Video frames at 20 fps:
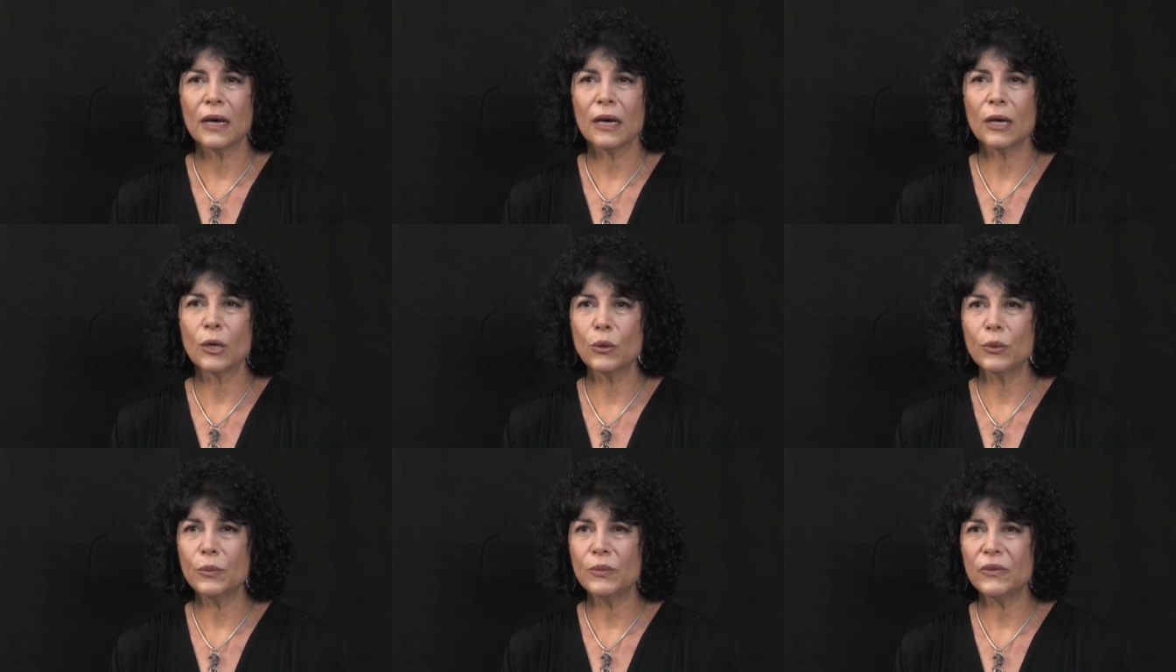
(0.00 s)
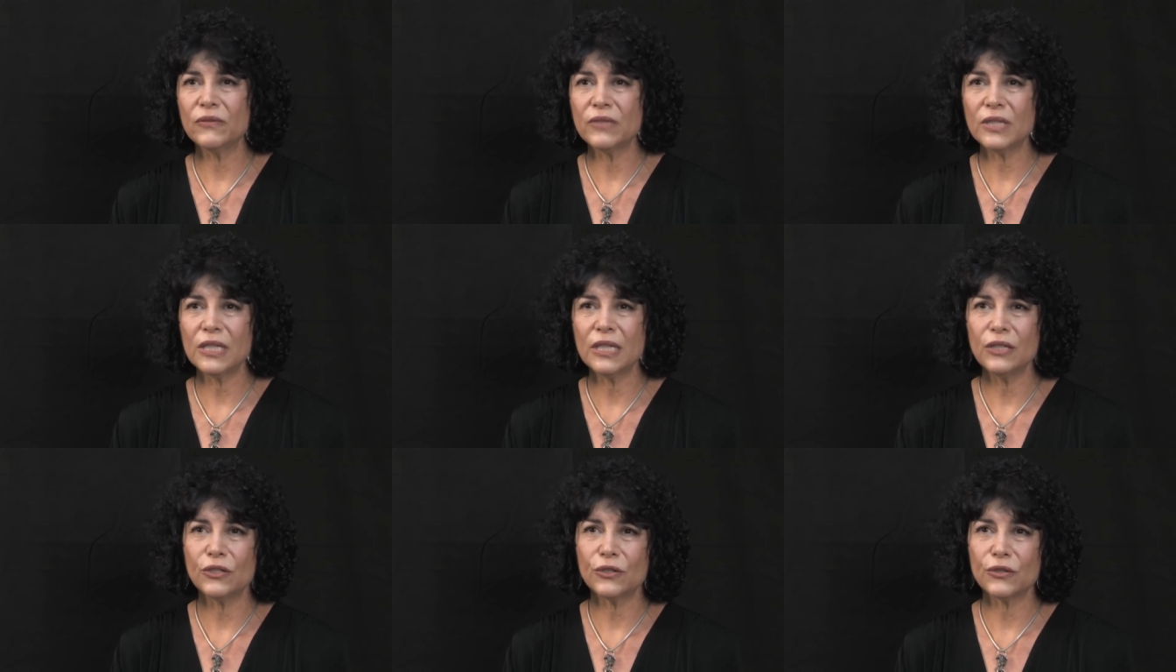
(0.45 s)
a group
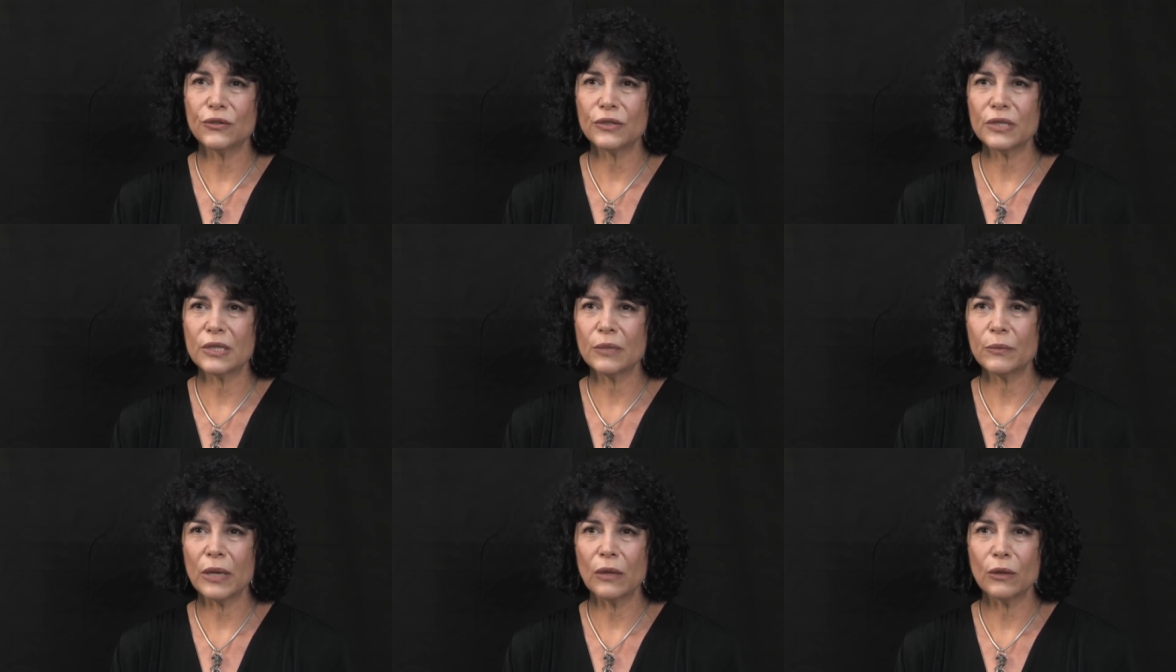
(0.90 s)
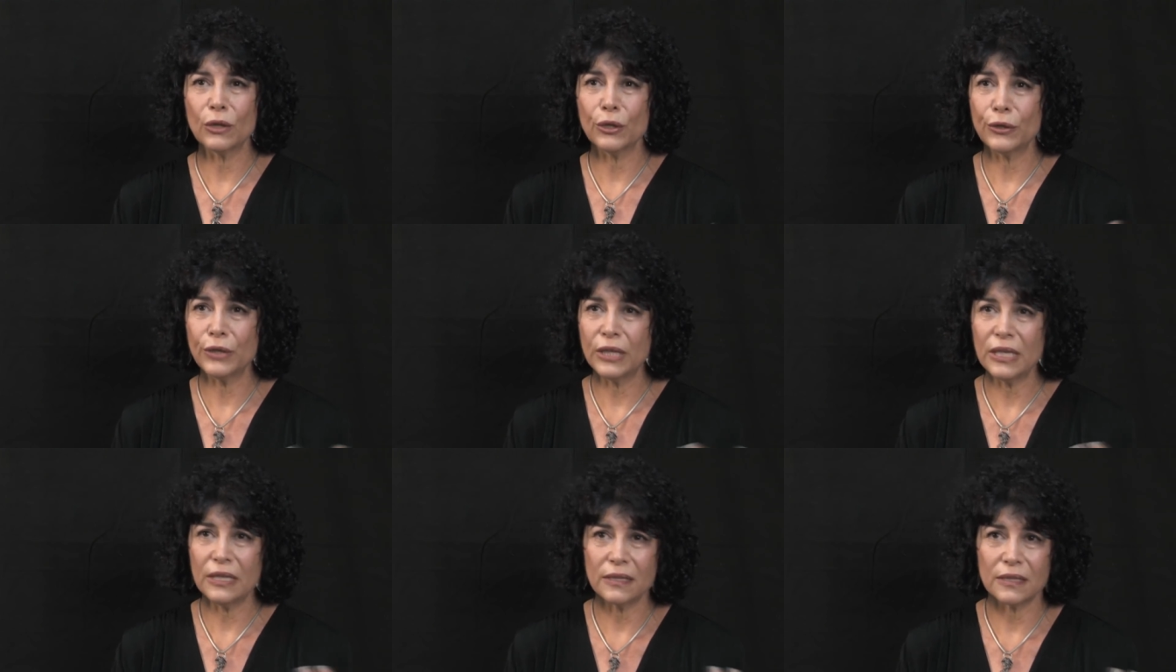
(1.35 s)
of teachers about
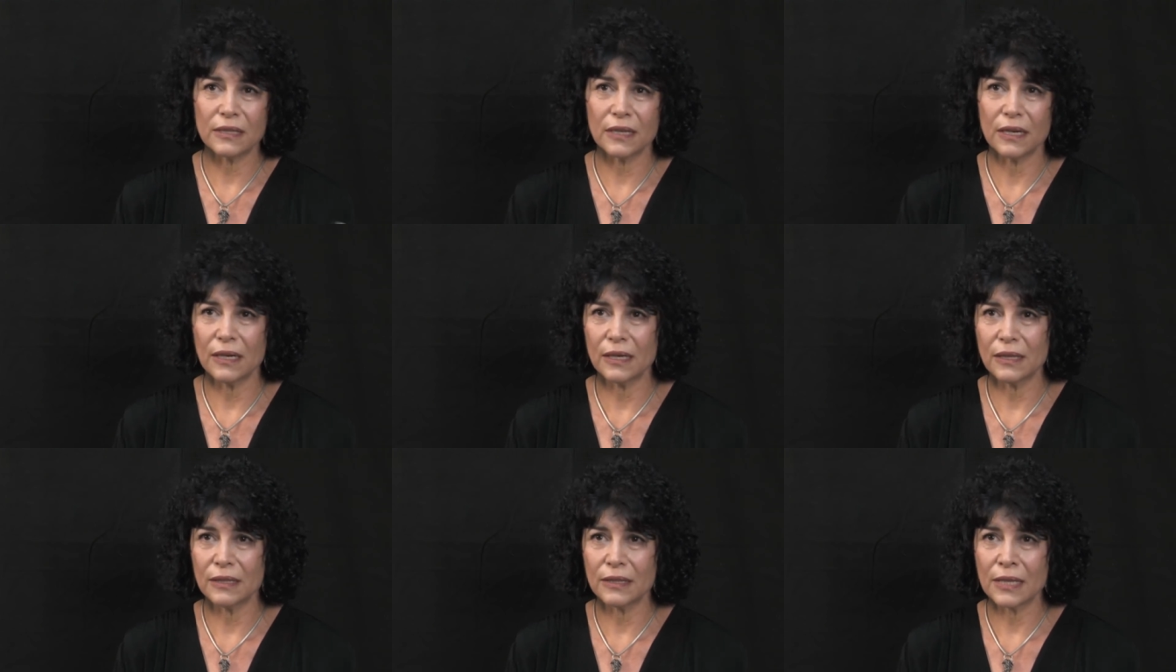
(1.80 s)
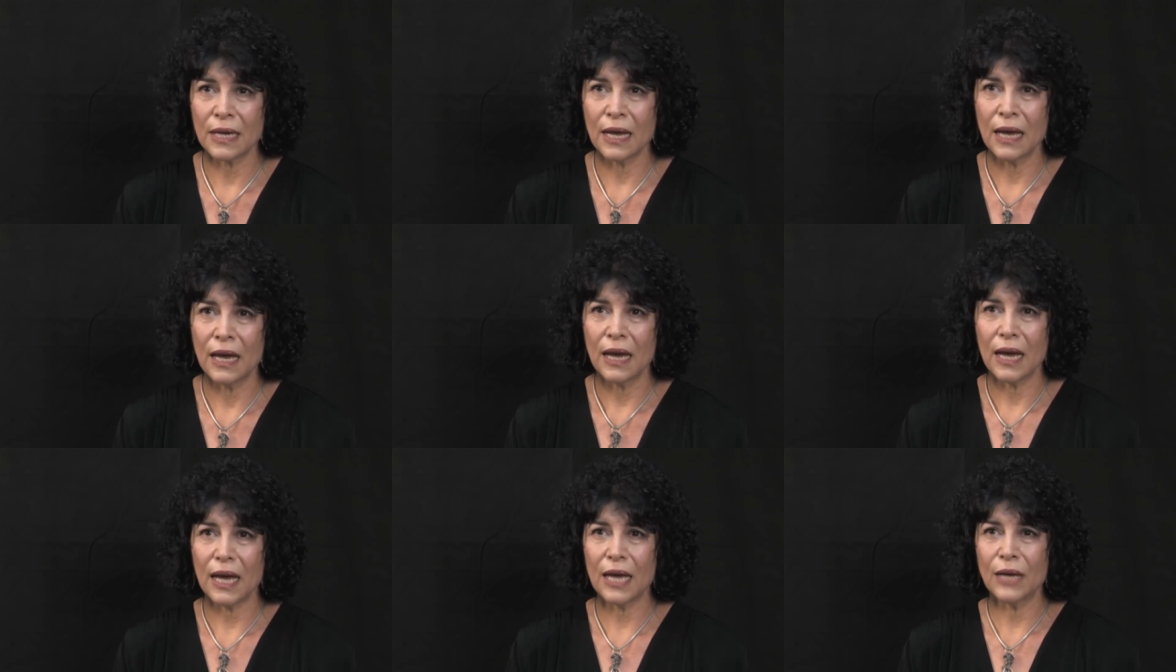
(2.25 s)
learning styles,
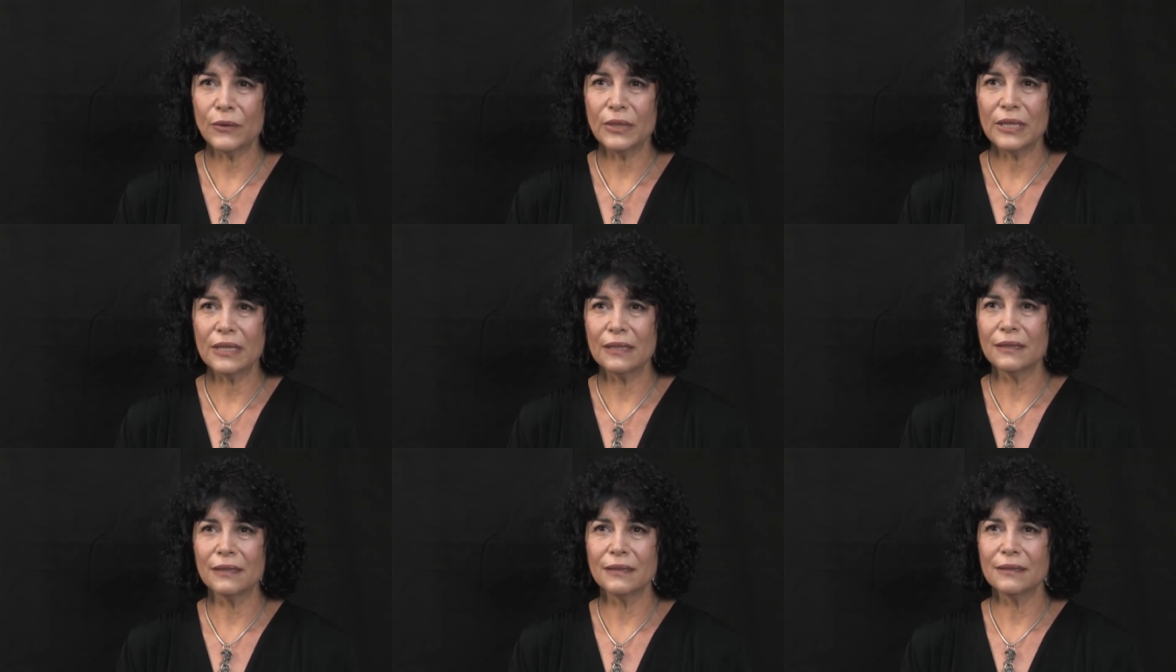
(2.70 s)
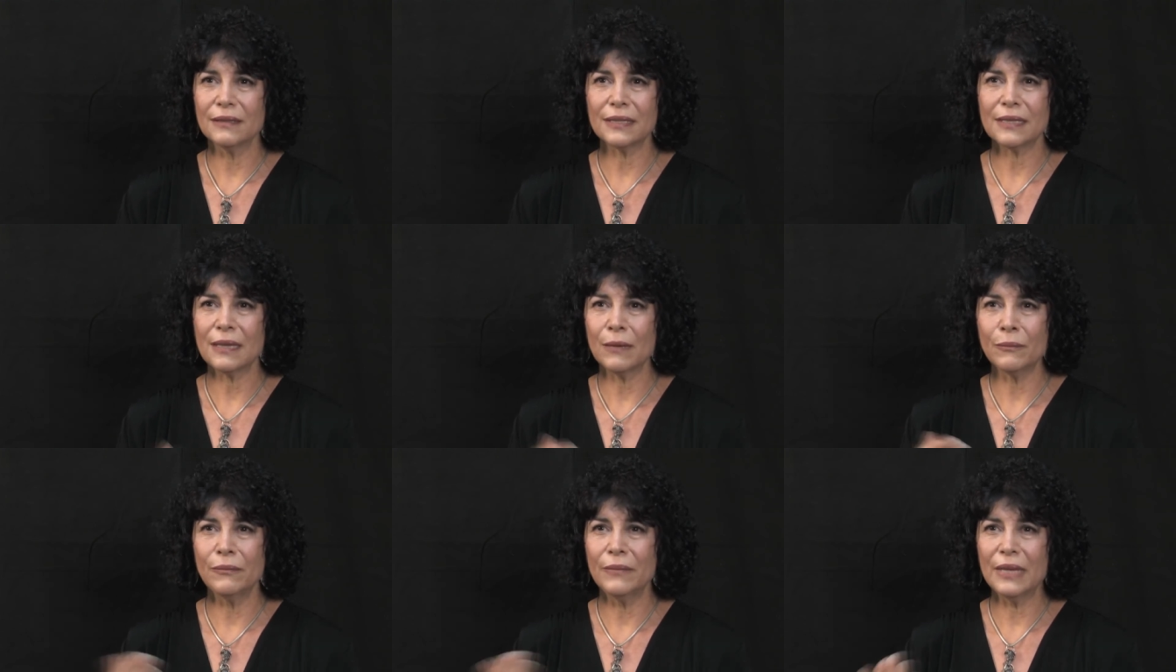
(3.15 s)
I would
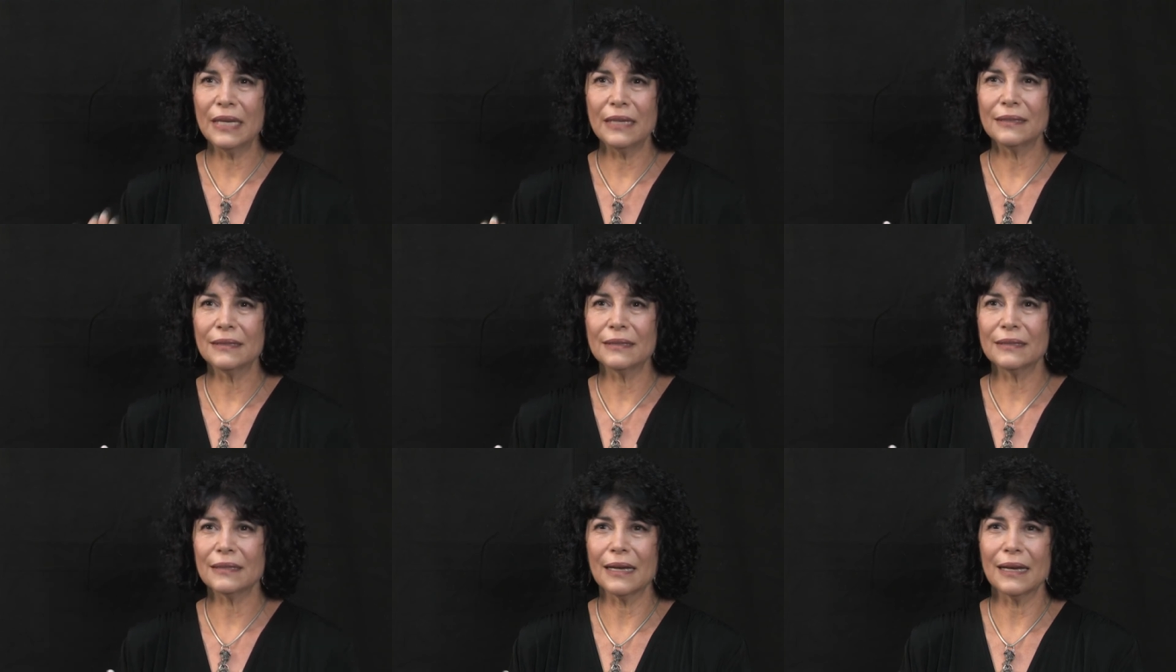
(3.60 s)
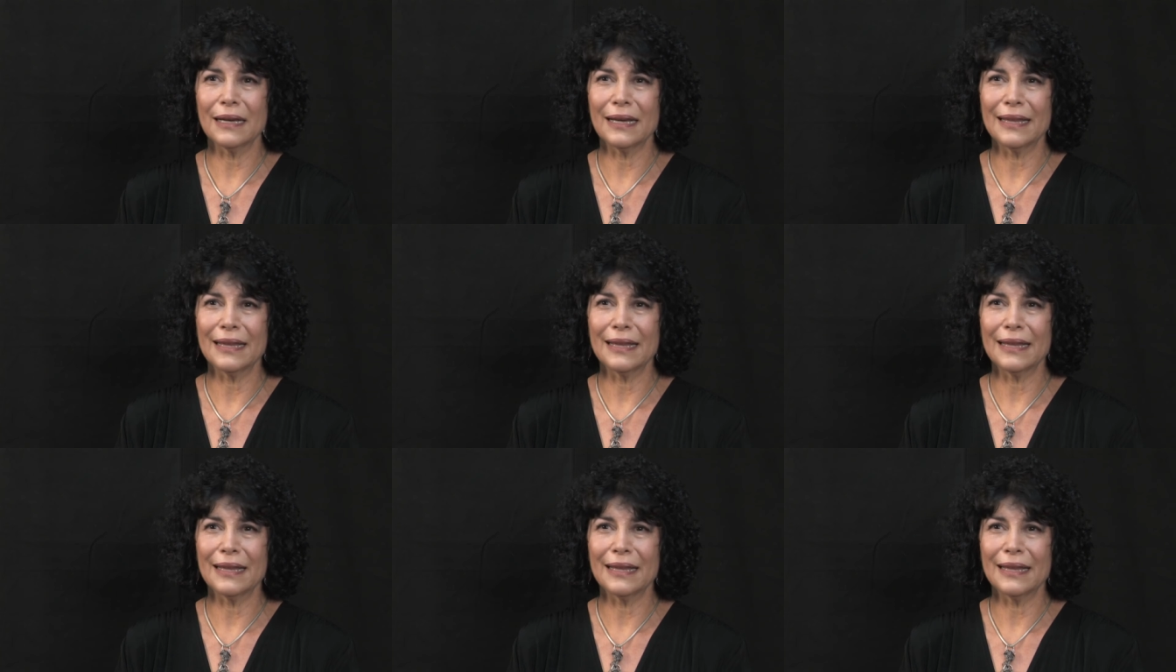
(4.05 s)
submit